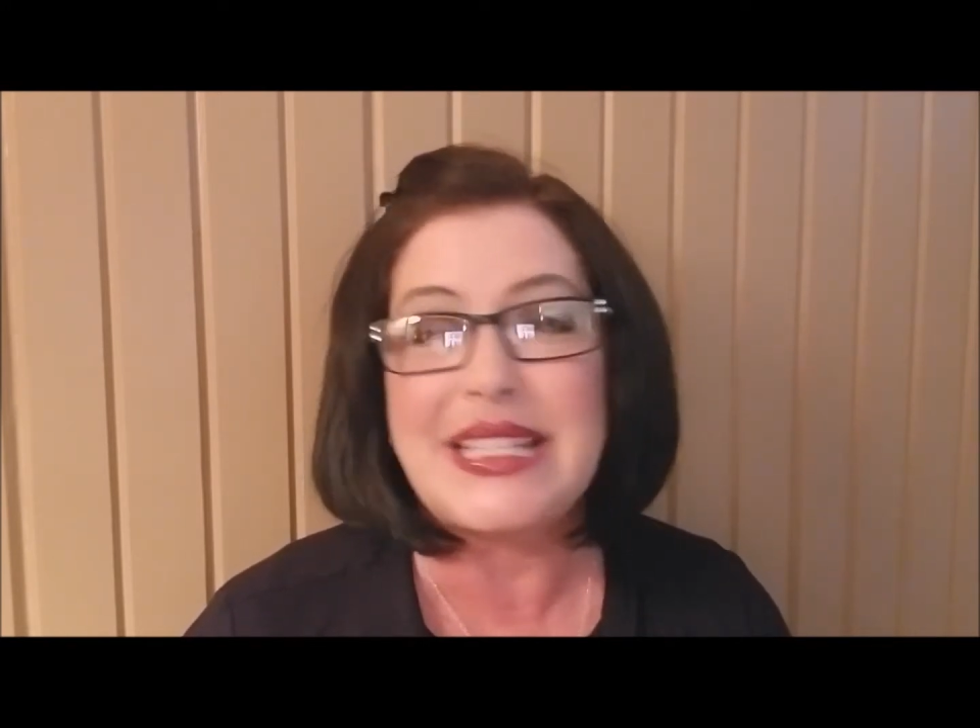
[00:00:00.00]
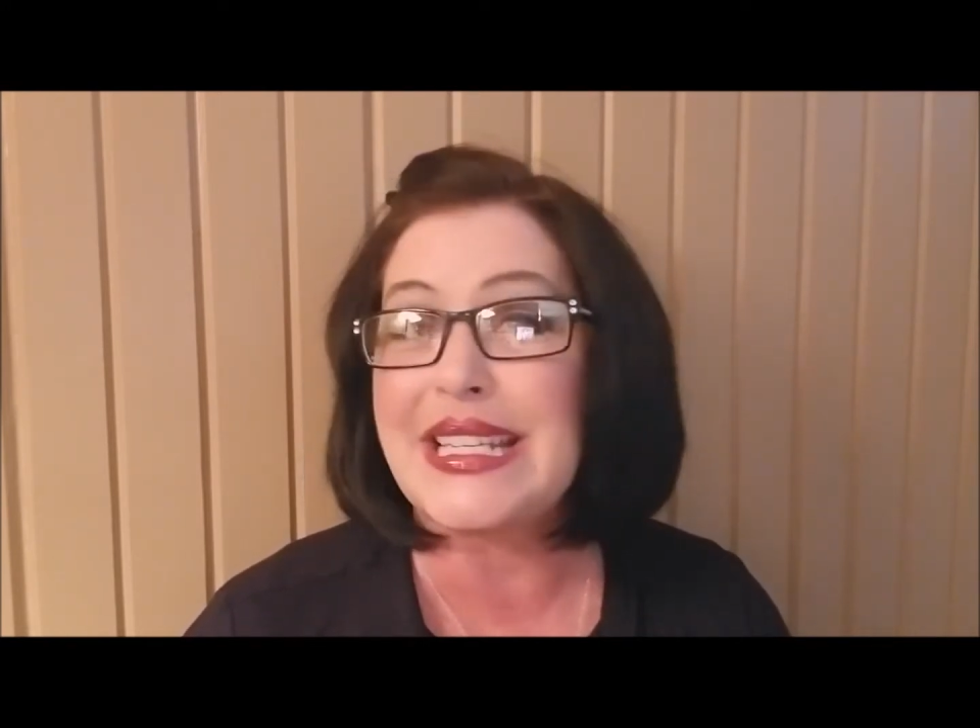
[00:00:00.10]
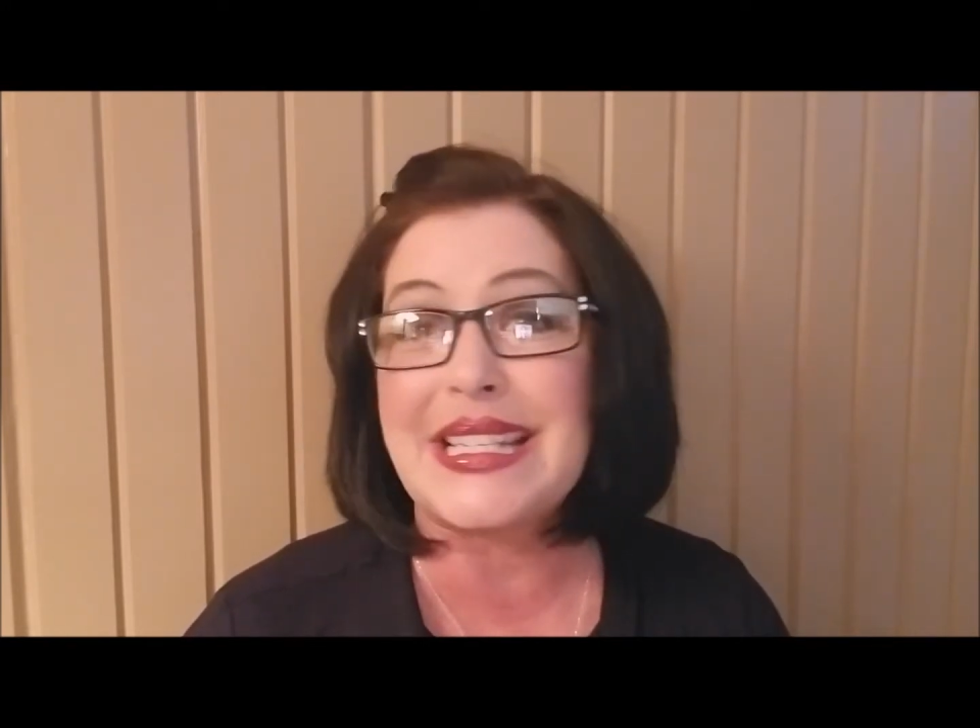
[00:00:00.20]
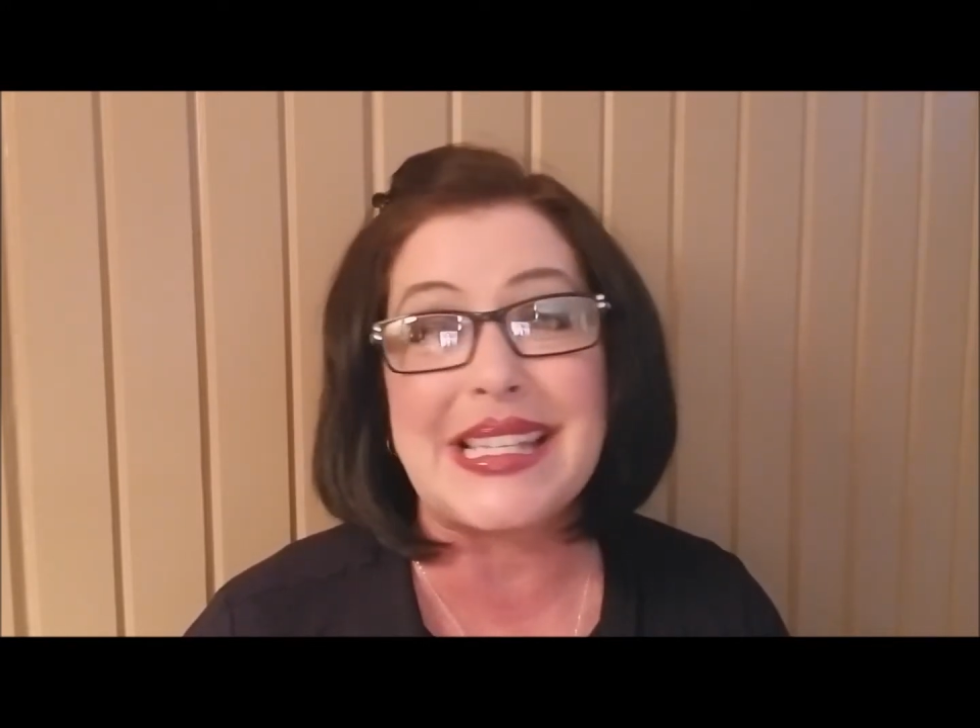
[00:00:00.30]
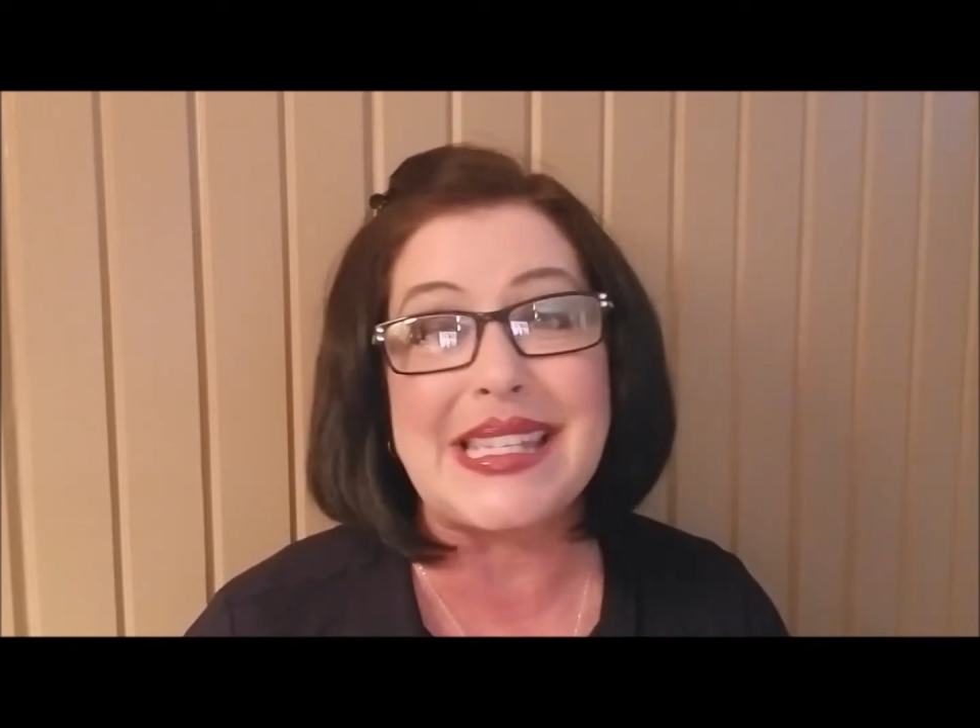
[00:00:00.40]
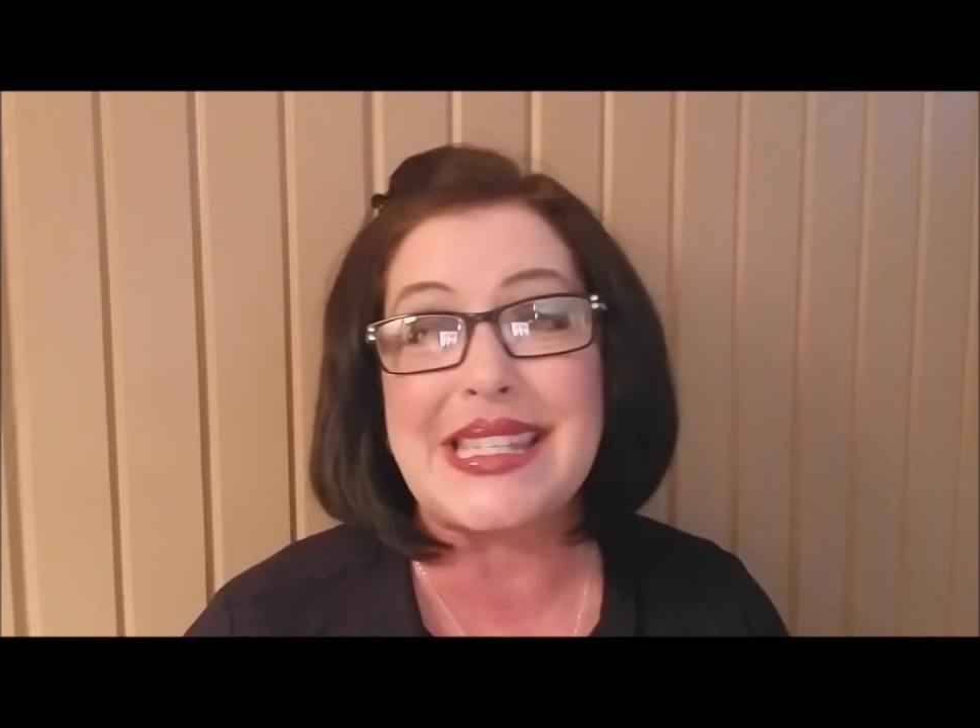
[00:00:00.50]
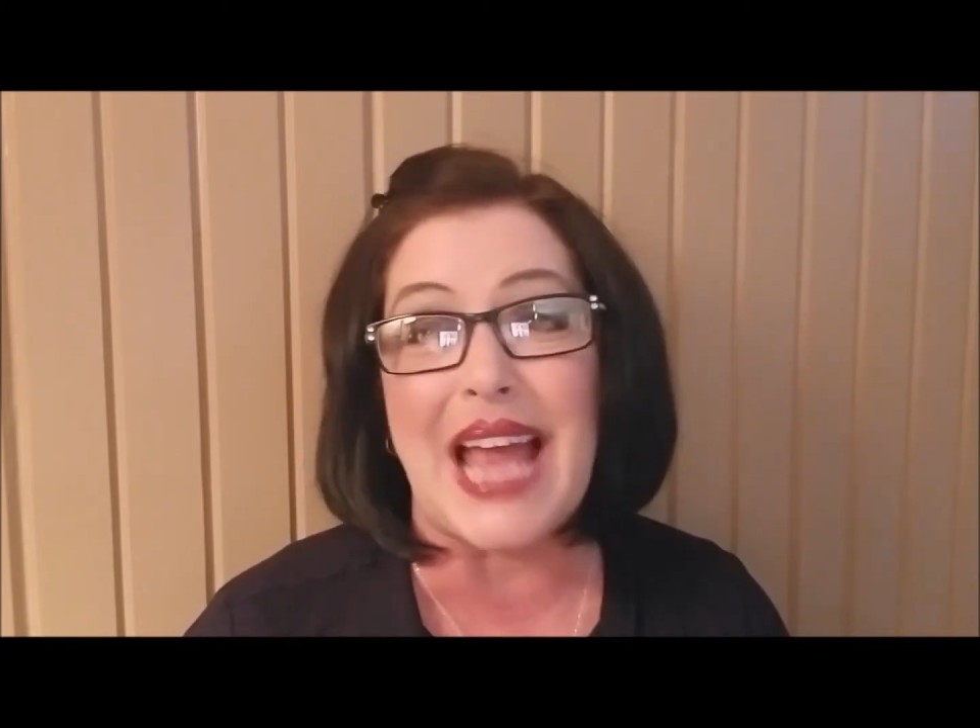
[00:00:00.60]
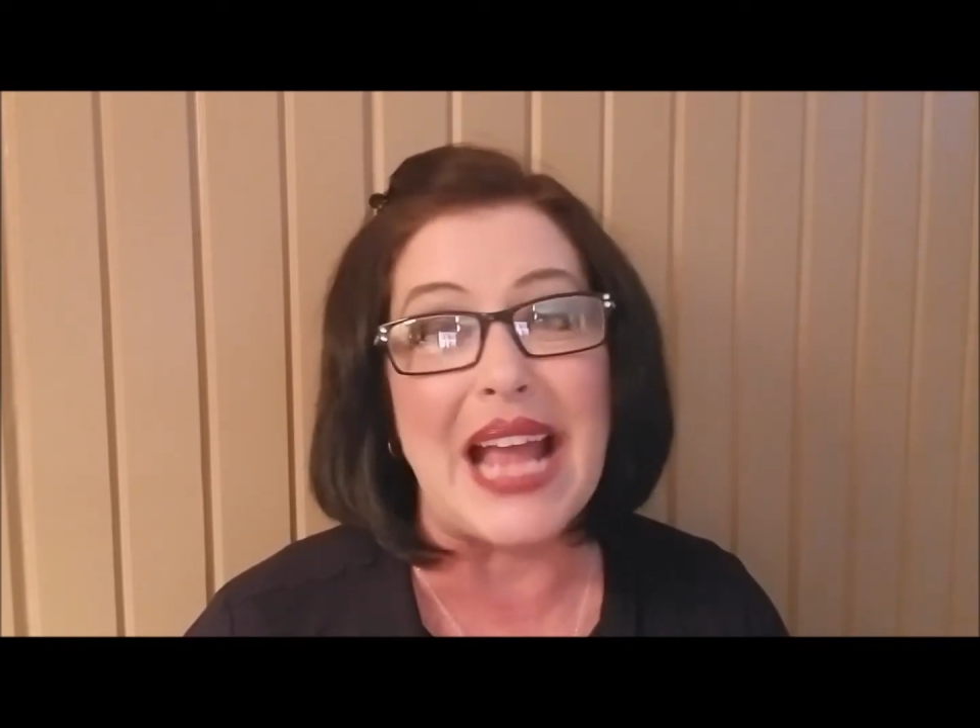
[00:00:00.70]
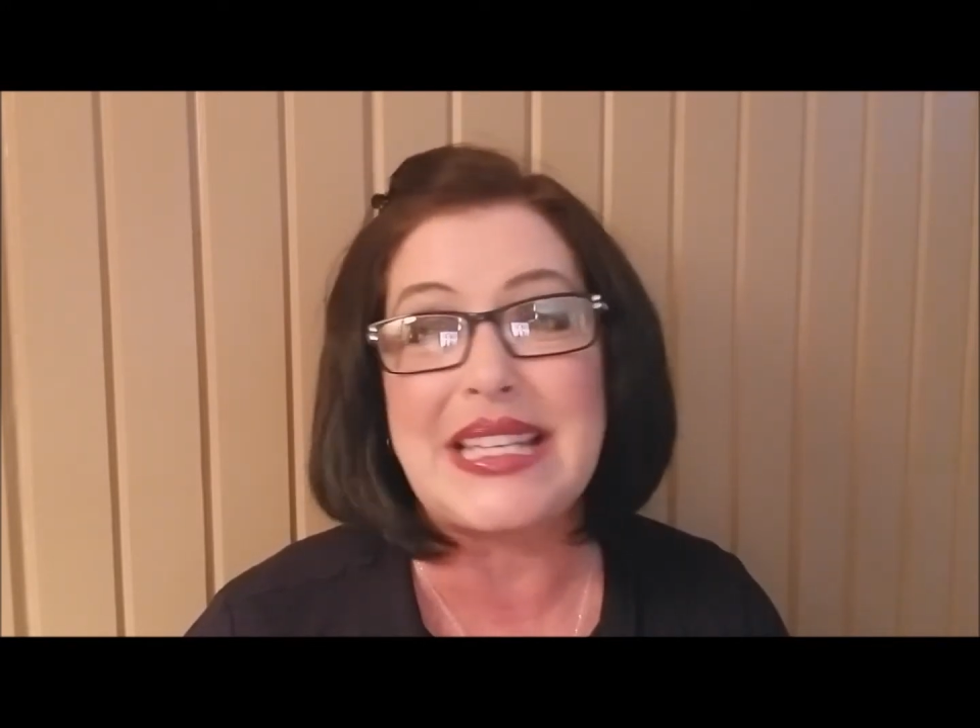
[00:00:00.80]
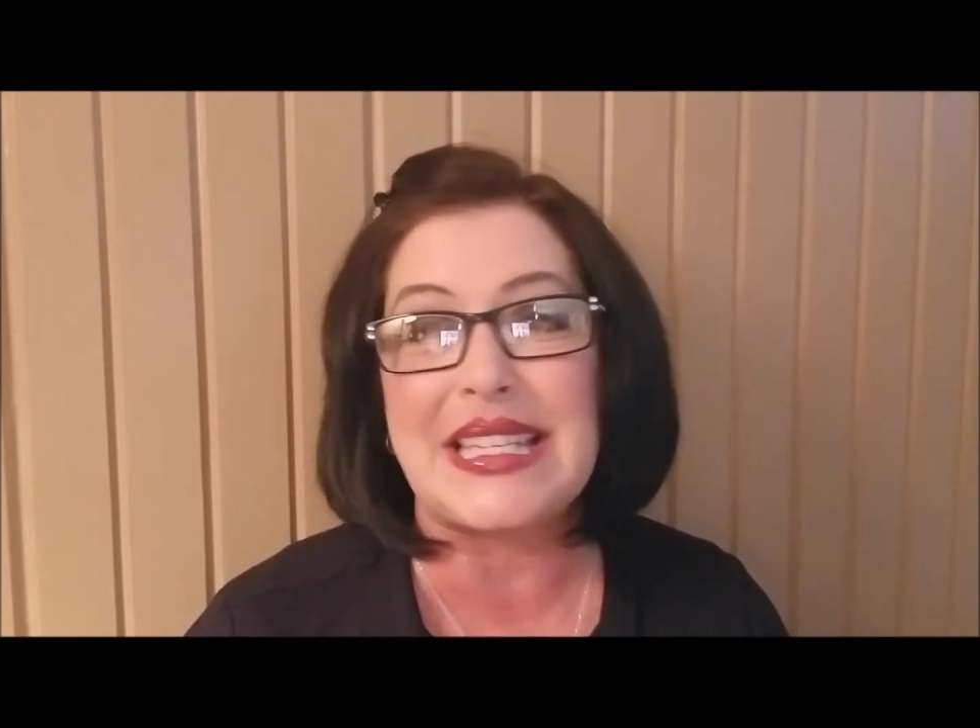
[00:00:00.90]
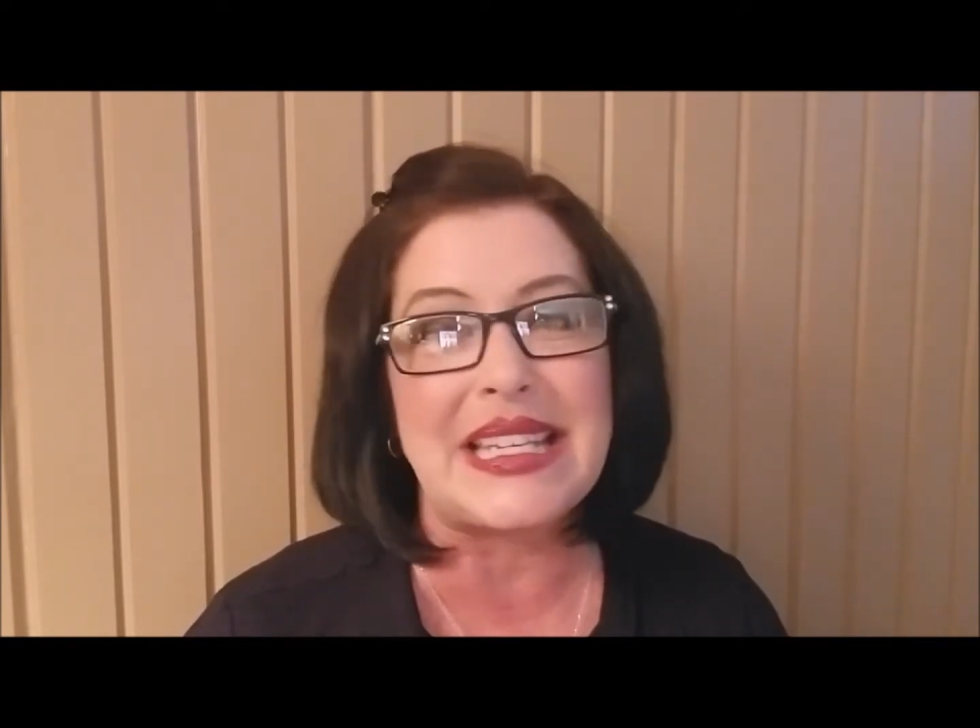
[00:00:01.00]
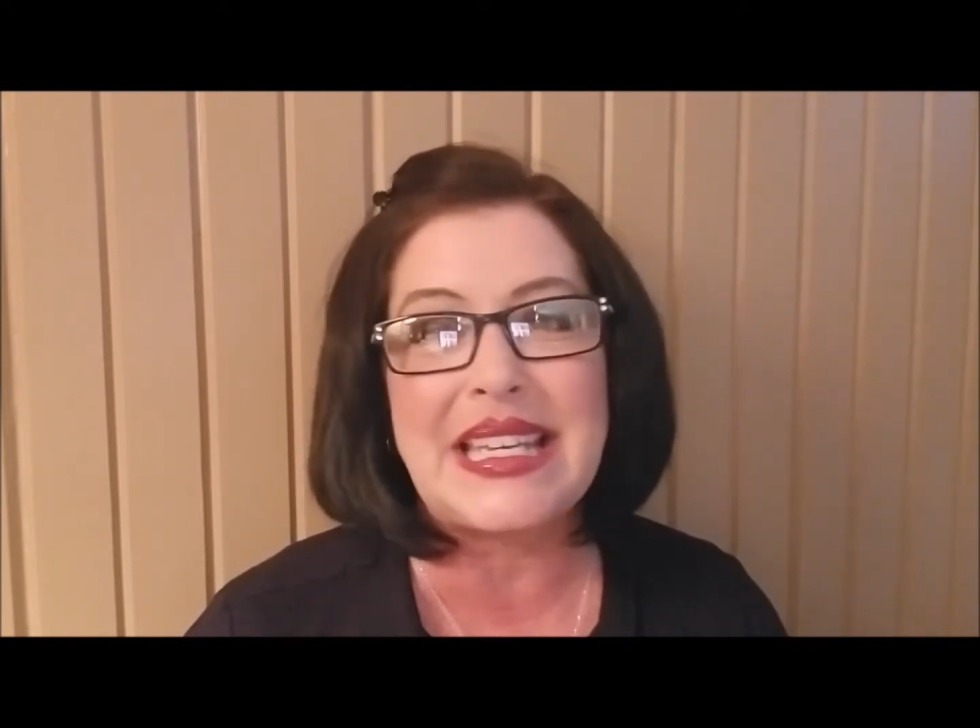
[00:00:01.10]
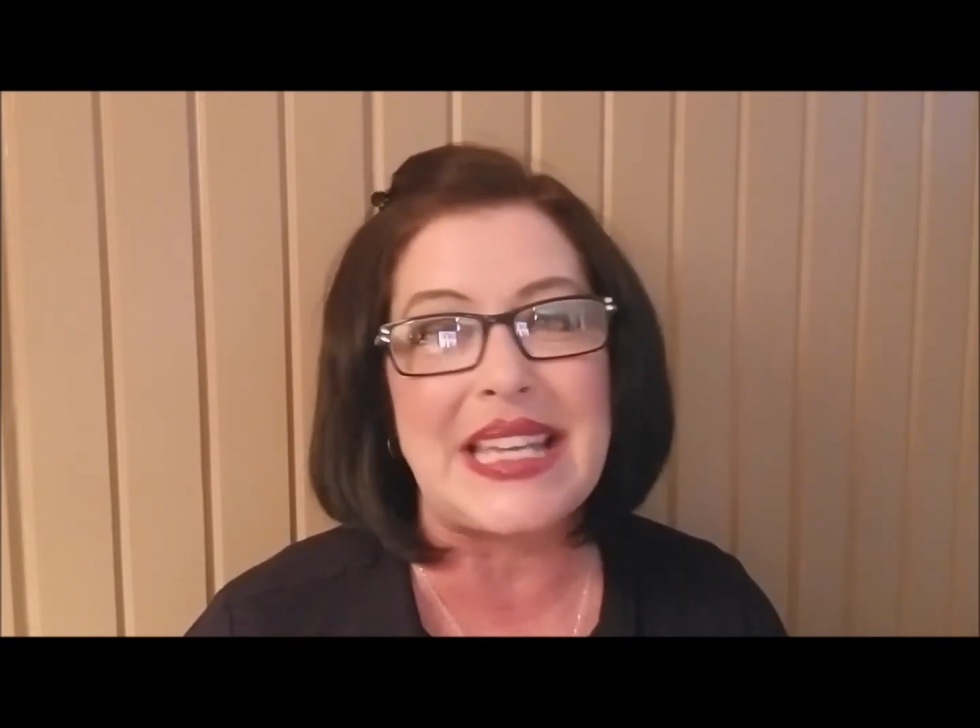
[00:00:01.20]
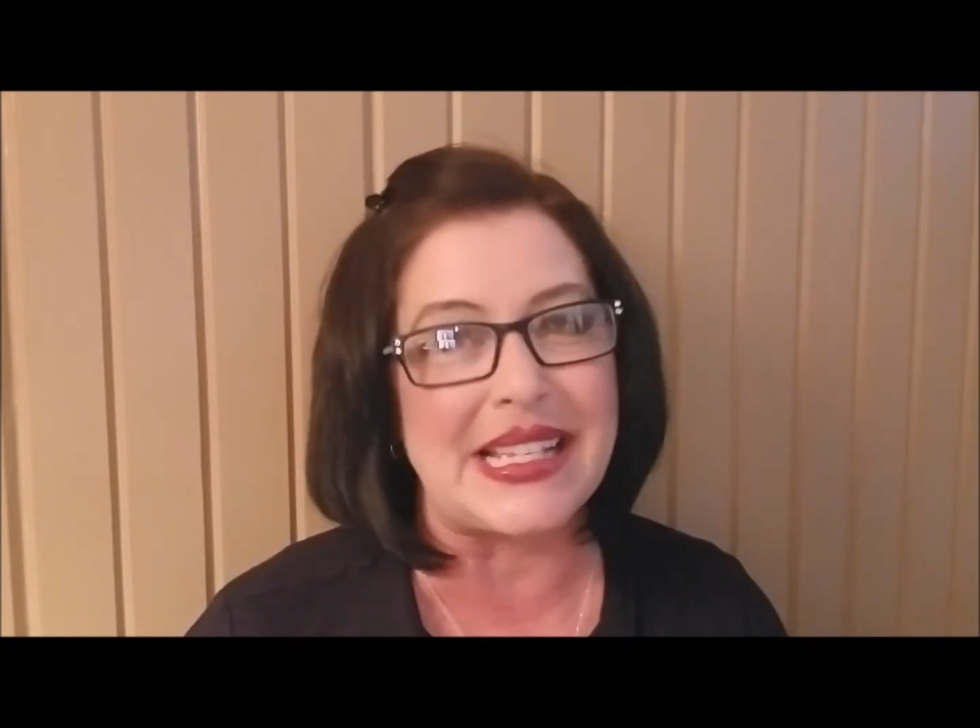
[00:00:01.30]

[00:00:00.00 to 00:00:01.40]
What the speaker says: didn't